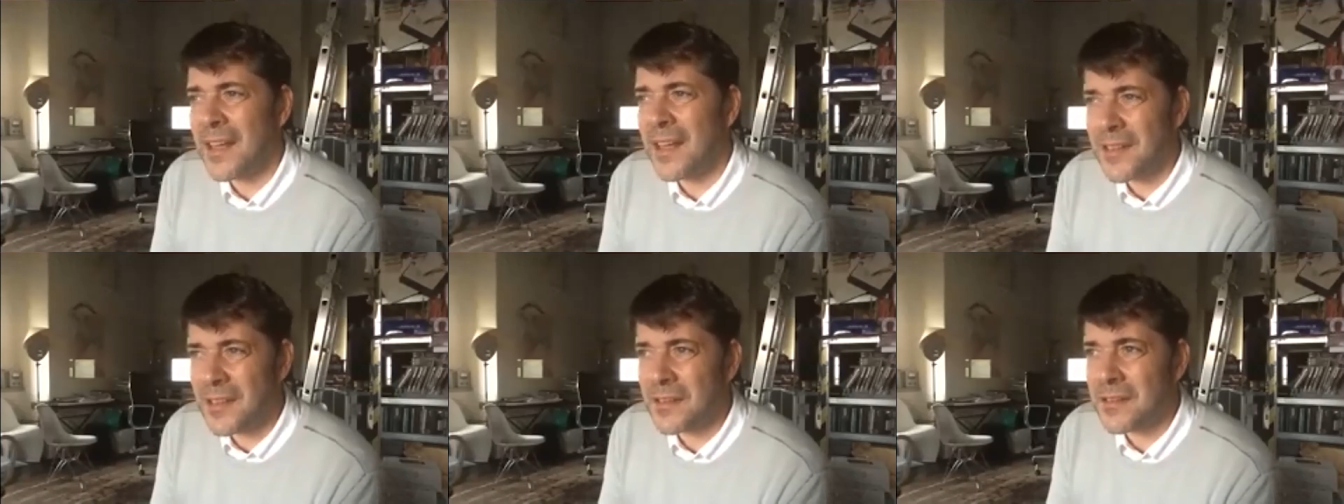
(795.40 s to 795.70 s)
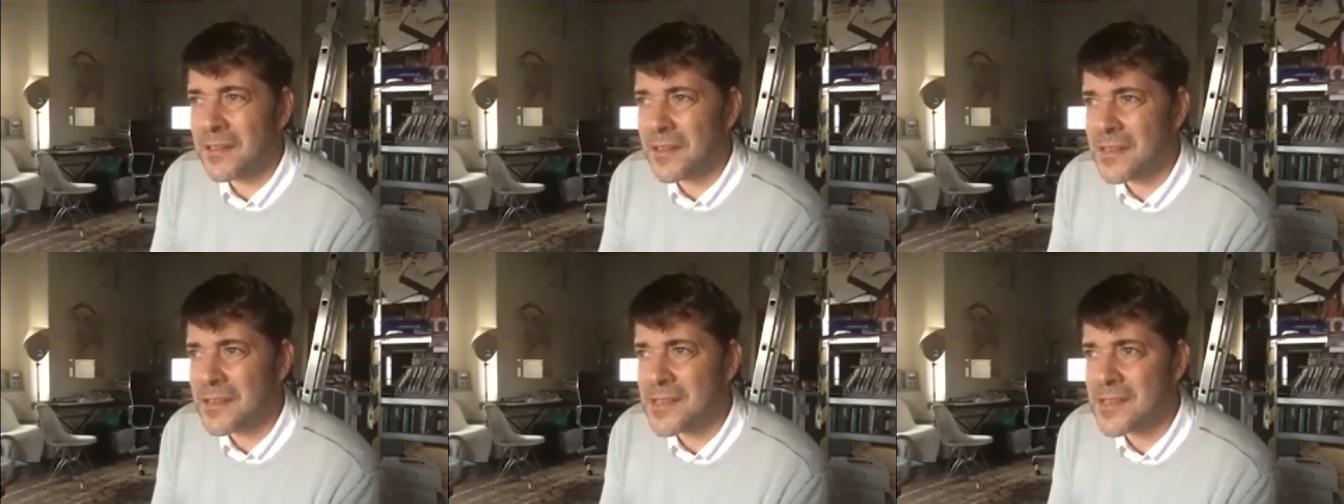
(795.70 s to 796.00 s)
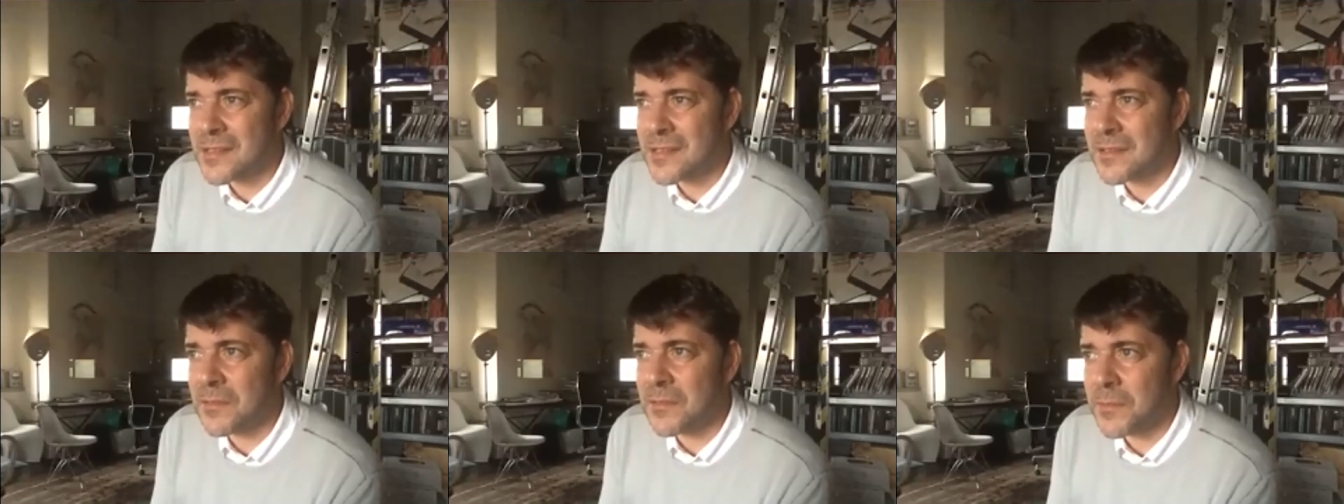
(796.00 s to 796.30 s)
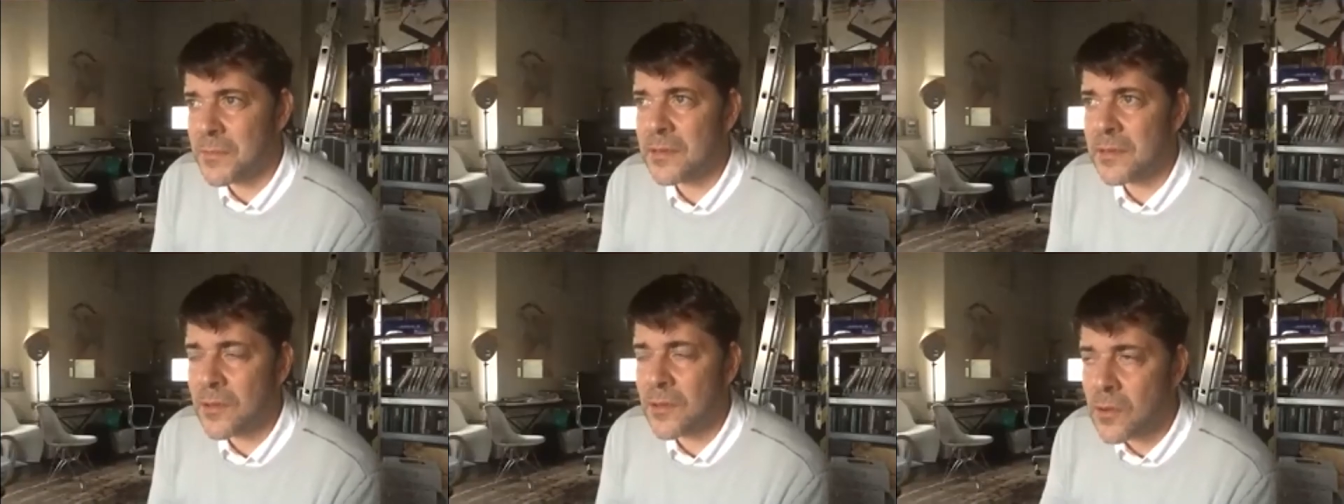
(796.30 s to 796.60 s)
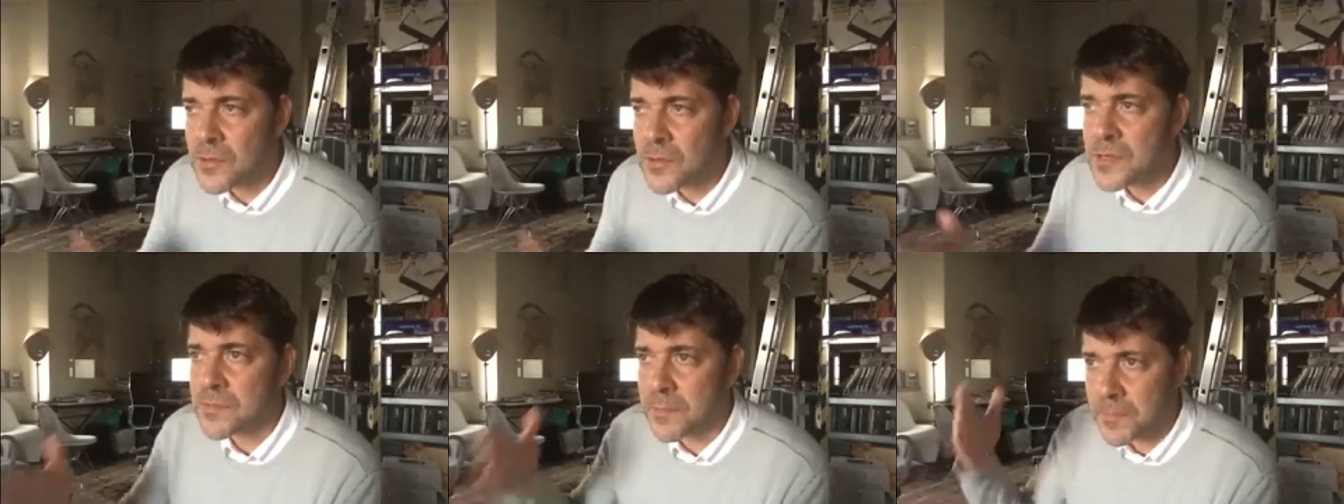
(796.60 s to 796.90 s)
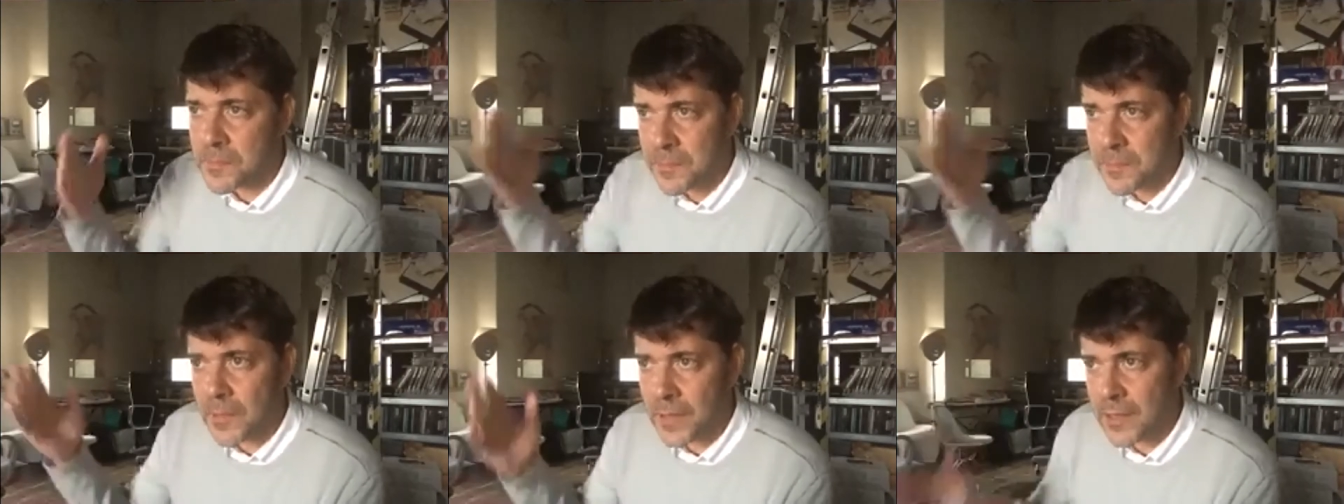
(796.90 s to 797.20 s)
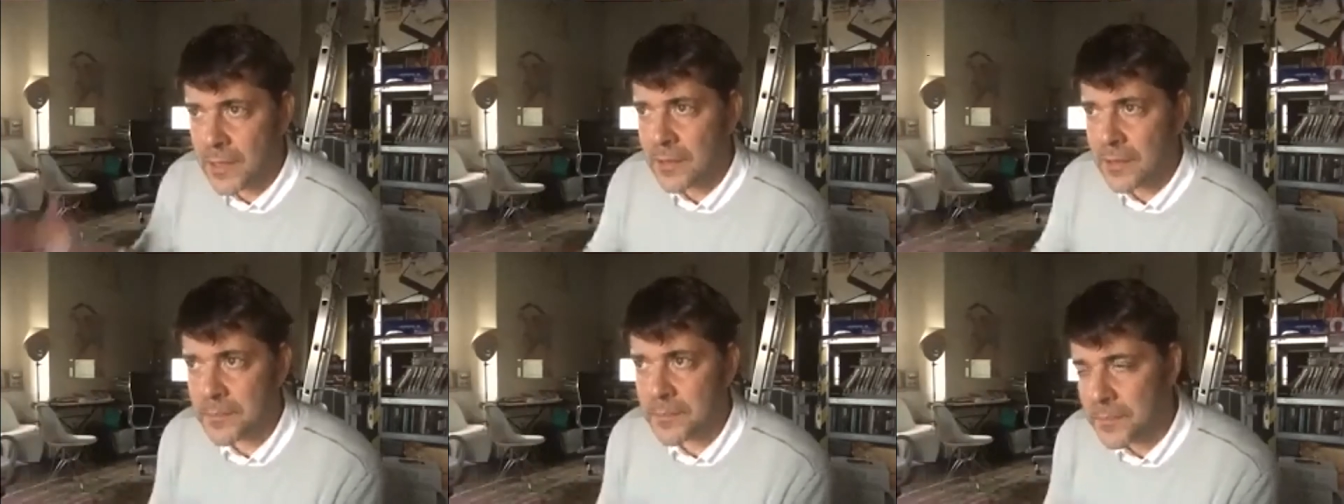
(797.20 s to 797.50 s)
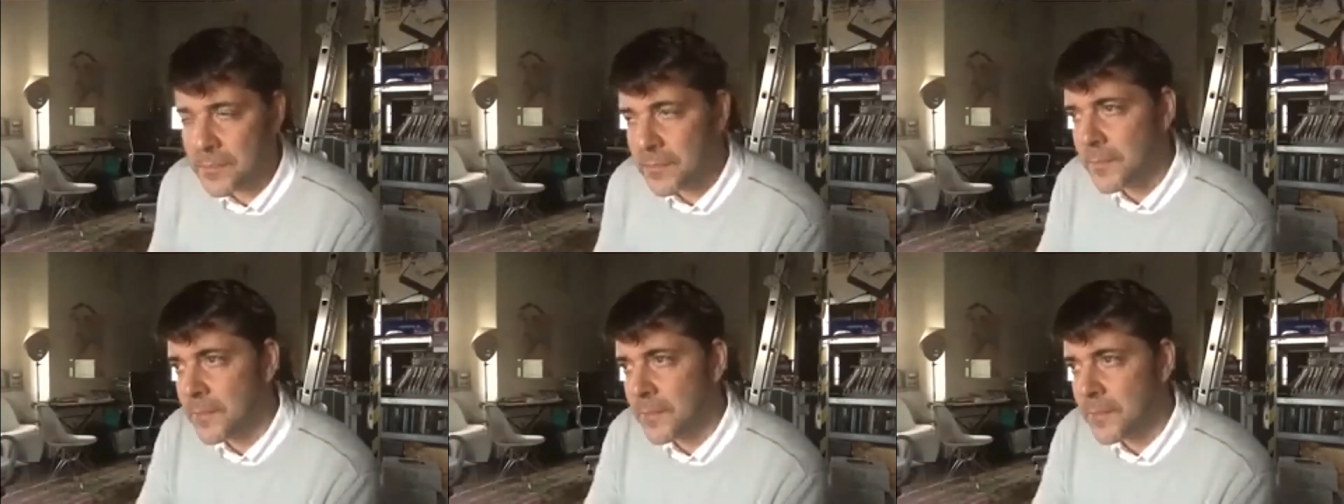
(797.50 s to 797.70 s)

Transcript: and, and, it's with those like a